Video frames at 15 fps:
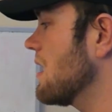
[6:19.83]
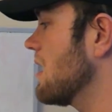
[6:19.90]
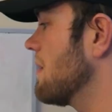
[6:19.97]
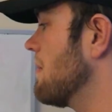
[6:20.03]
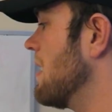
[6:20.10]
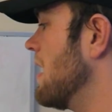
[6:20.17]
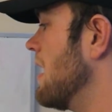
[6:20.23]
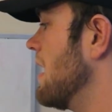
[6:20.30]

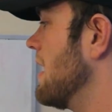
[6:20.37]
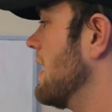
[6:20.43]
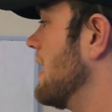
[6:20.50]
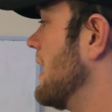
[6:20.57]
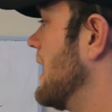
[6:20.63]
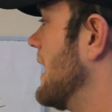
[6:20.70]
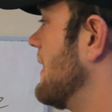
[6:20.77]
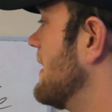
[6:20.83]
Um,
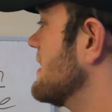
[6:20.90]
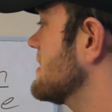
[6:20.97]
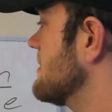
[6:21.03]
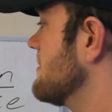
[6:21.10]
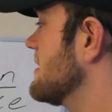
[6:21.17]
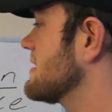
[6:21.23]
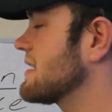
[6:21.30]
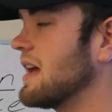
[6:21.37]
and that's
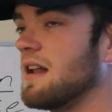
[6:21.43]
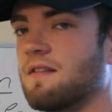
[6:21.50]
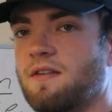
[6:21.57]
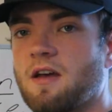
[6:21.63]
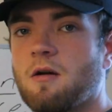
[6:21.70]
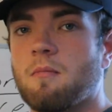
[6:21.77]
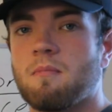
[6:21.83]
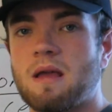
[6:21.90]
something that's kind
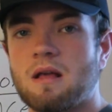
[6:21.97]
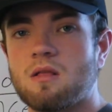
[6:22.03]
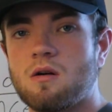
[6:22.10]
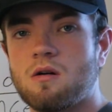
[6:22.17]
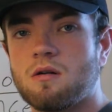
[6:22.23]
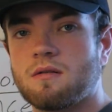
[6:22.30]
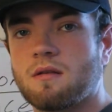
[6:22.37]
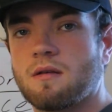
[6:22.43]
of helped me
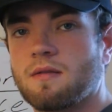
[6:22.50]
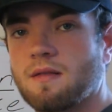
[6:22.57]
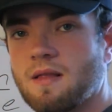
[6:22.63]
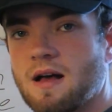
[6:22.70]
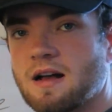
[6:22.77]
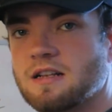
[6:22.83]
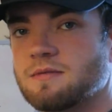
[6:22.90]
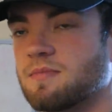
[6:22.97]
along the
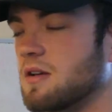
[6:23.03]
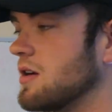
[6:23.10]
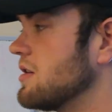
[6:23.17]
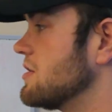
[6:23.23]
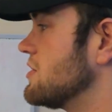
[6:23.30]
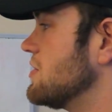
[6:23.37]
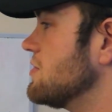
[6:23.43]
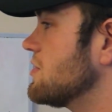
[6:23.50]
lines
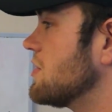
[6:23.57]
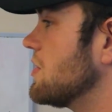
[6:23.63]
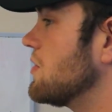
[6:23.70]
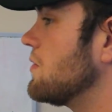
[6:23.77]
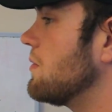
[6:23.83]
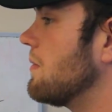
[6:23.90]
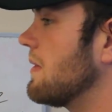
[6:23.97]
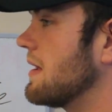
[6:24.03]
because
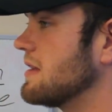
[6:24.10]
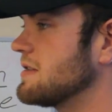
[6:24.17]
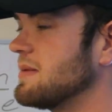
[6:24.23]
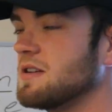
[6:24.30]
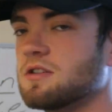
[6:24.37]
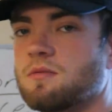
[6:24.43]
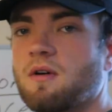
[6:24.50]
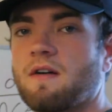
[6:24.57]
YouTube,
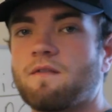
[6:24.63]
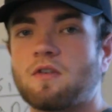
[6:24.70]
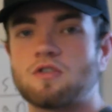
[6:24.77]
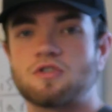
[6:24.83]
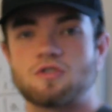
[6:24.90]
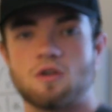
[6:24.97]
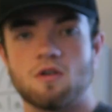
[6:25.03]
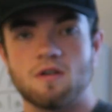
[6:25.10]
especially when I
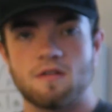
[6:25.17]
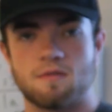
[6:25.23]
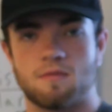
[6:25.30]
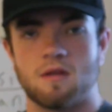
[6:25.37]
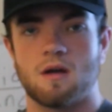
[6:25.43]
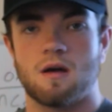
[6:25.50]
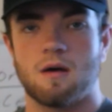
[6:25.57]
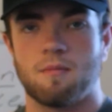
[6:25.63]
first started
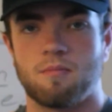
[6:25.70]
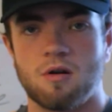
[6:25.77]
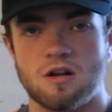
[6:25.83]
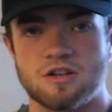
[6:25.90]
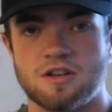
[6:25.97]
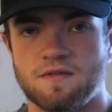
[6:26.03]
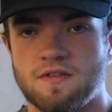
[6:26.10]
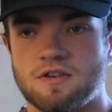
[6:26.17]
uh,
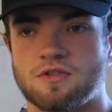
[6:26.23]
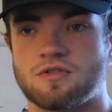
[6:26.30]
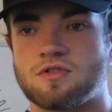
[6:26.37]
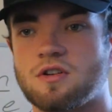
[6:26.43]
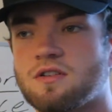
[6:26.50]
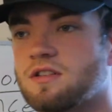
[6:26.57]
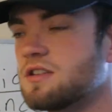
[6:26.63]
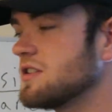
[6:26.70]
Project Vision,
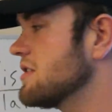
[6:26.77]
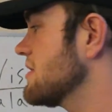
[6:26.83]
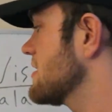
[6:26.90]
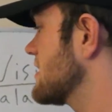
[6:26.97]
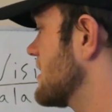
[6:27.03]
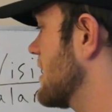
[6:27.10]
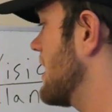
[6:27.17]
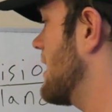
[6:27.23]
started the
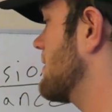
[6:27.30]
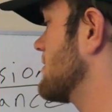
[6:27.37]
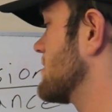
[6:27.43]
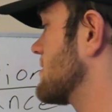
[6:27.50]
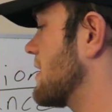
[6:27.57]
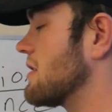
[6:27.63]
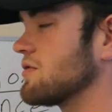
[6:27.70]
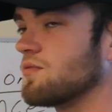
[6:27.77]
series, I
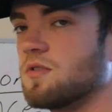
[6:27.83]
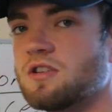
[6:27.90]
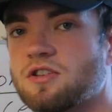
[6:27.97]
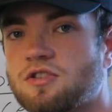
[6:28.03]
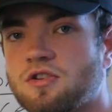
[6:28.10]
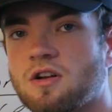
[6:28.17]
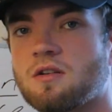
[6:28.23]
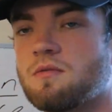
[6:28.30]
was, I was
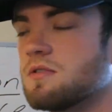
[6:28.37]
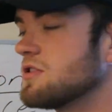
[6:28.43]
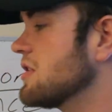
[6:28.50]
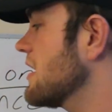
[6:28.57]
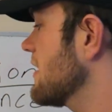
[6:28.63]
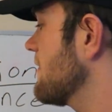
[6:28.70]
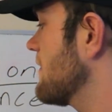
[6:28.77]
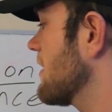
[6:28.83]
really struggling with
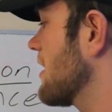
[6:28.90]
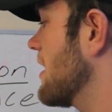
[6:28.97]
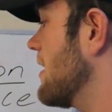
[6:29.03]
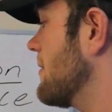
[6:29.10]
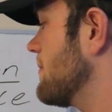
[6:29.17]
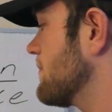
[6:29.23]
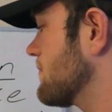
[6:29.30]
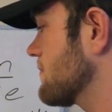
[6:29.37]
trying to figure
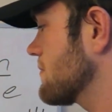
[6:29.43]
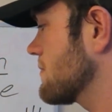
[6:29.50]
out